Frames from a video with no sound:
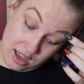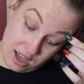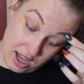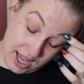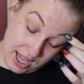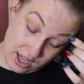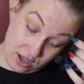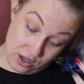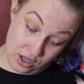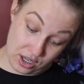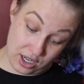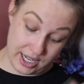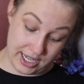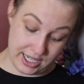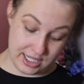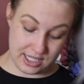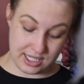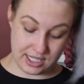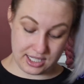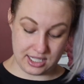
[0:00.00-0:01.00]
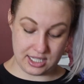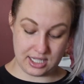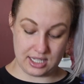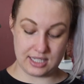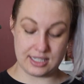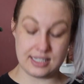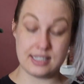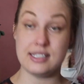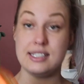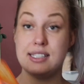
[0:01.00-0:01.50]
I got
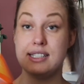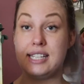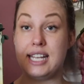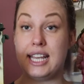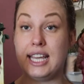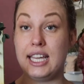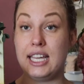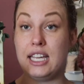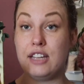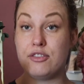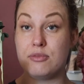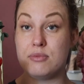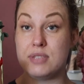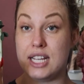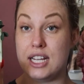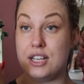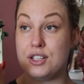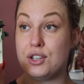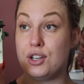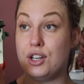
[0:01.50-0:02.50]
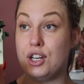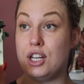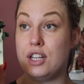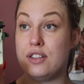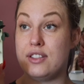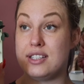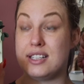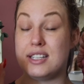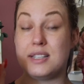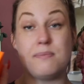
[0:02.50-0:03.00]
tea from
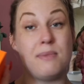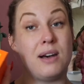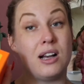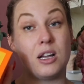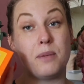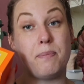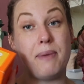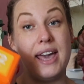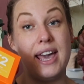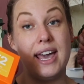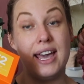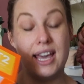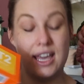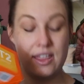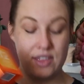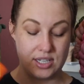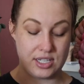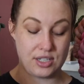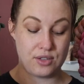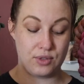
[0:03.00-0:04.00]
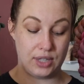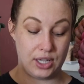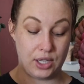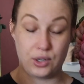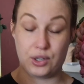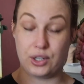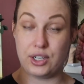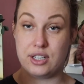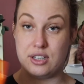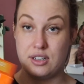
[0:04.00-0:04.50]
T2. This is monk pear. This is a really
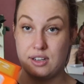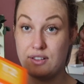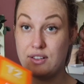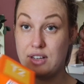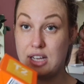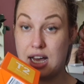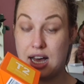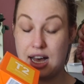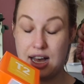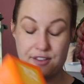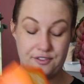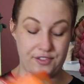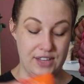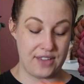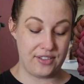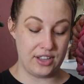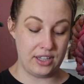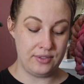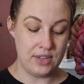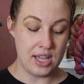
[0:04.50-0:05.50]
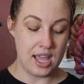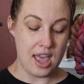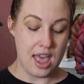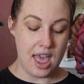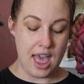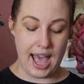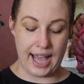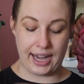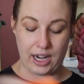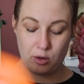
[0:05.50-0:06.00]
good flavour,
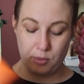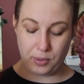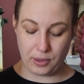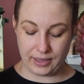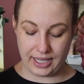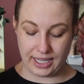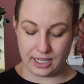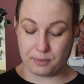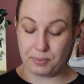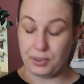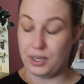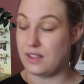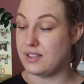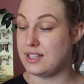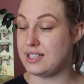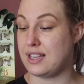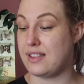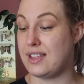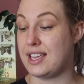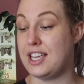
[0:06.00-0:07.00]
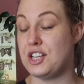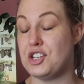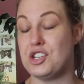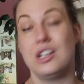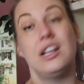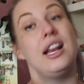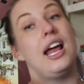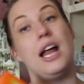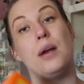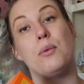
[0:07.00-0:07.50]
and I will probably end up putting this in the
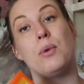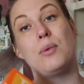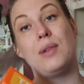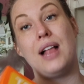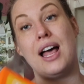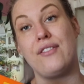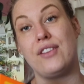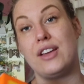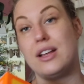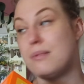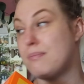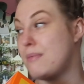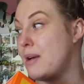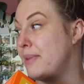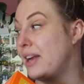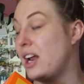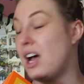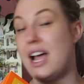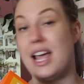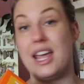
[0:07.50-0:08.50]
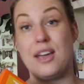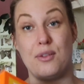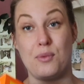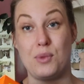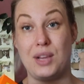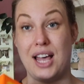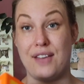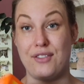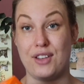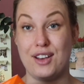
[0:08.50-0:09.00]
kitchen, and we will have it, Mum and I
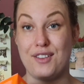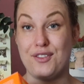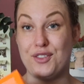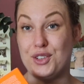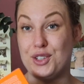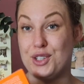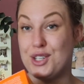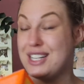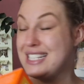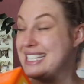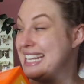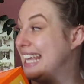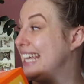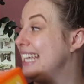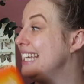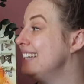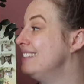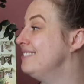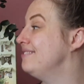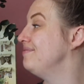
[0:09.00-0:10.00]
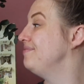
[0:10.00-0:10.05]
will have it for tea.